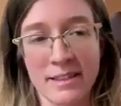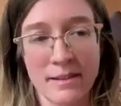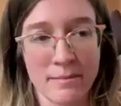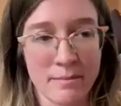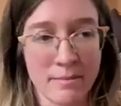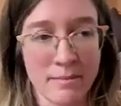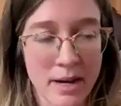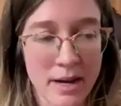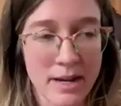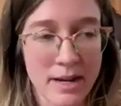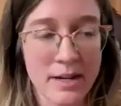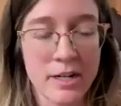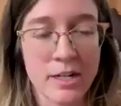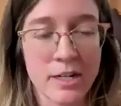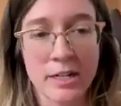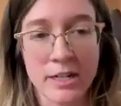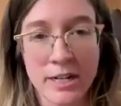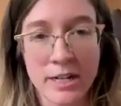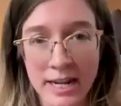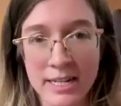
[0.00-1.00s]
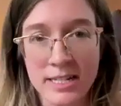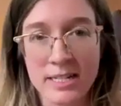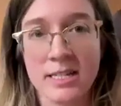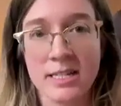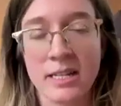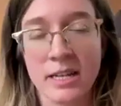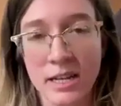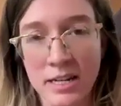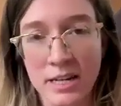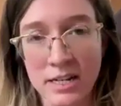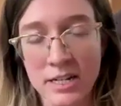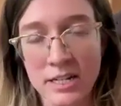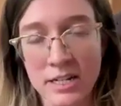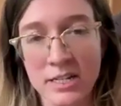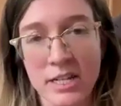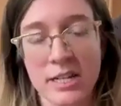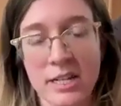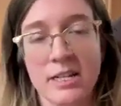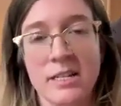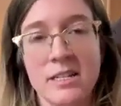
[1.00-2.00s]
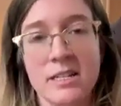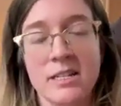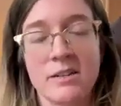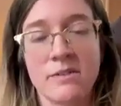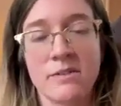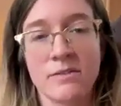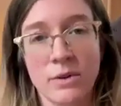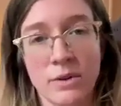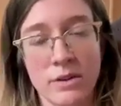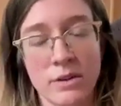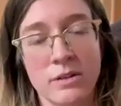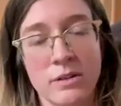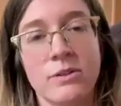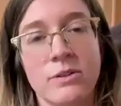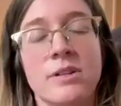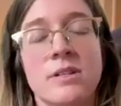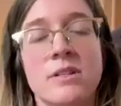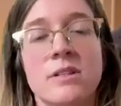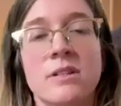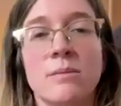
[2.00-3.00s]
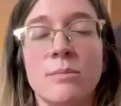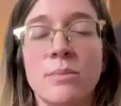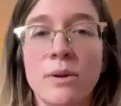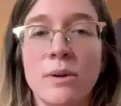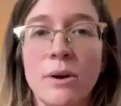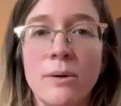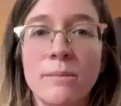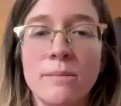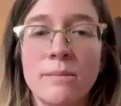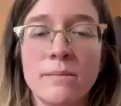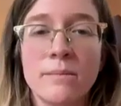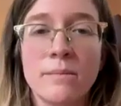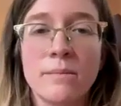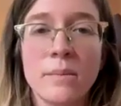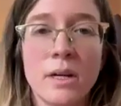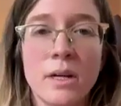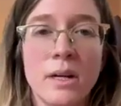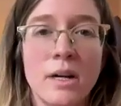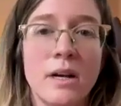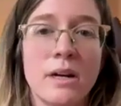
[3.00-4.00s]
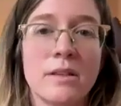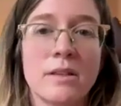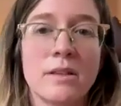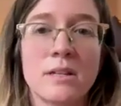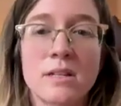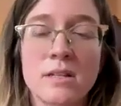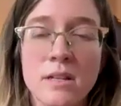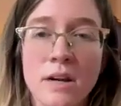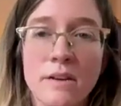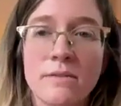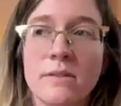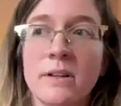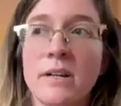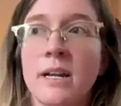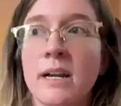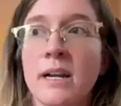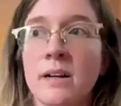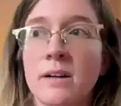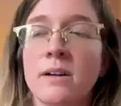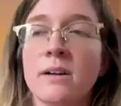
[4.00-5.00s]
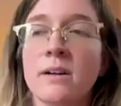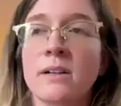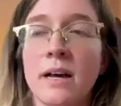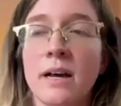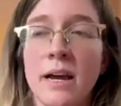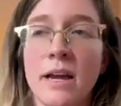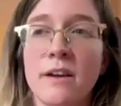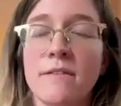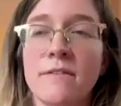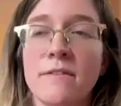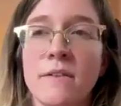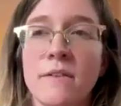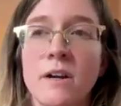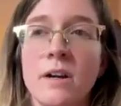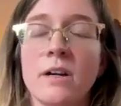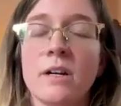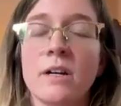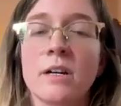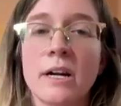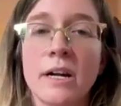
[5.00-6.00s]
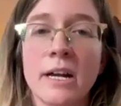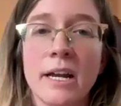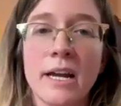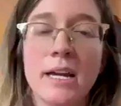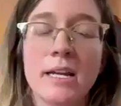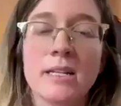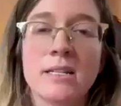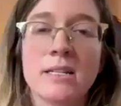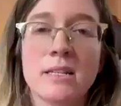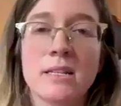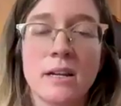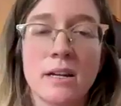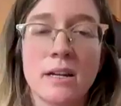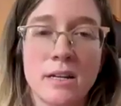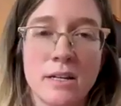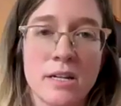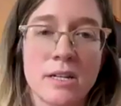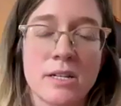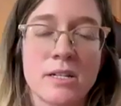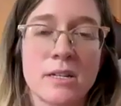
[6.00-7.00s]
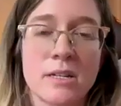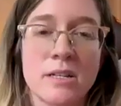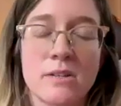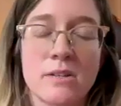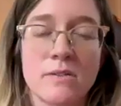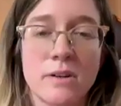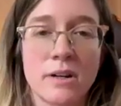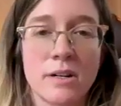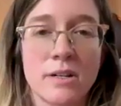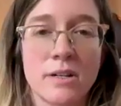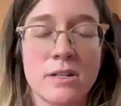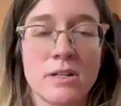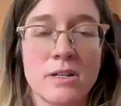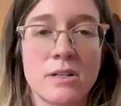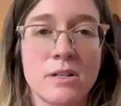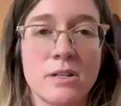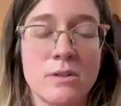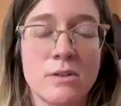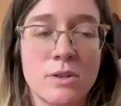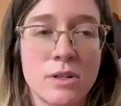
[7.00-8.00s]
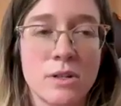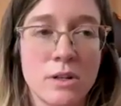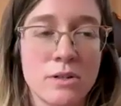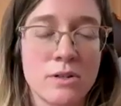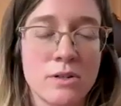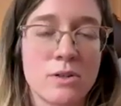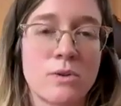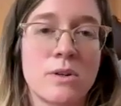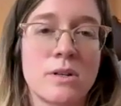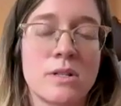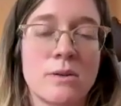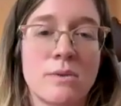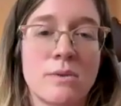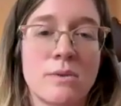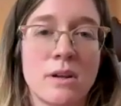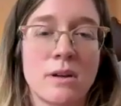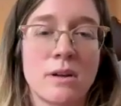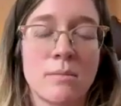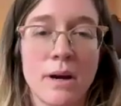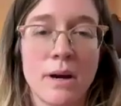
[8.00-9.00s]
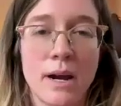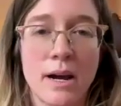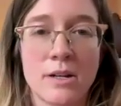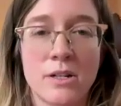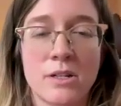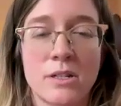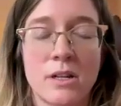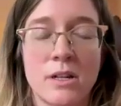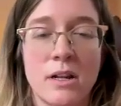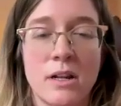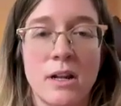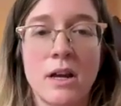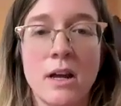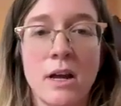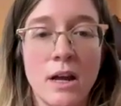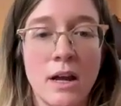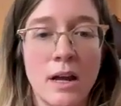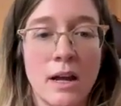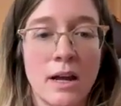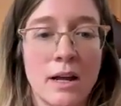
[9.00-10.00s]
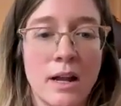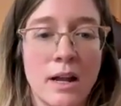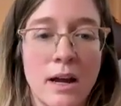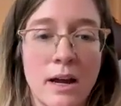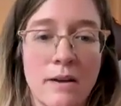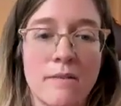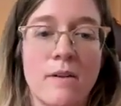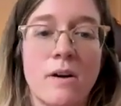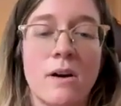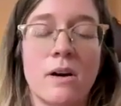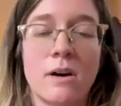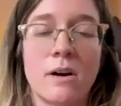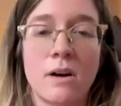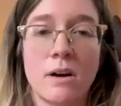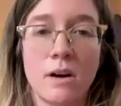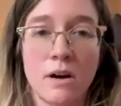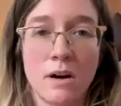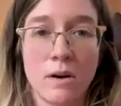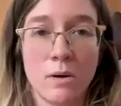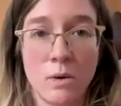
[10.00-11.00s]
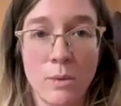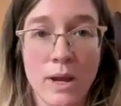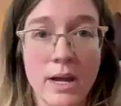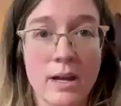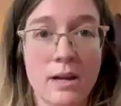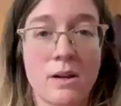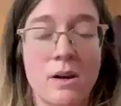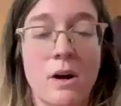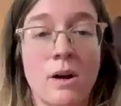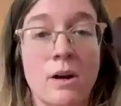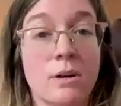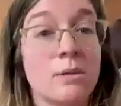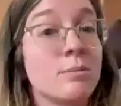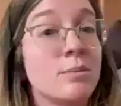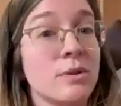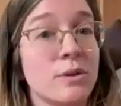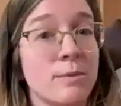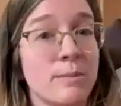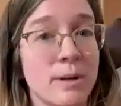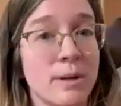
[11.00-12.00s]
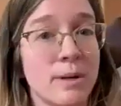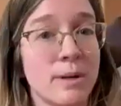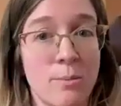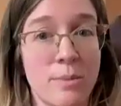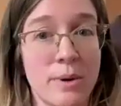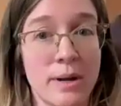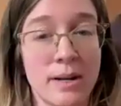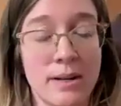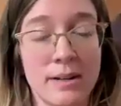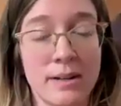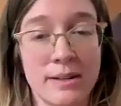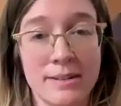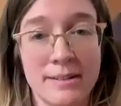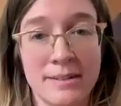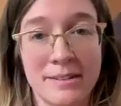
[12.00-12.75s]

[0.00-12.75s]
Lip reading: The mud creates the conditions for the lotus to bloom. The suffering in our life creates the conditions for us to turn towards it with compassion and have our awakened heart bloom and open.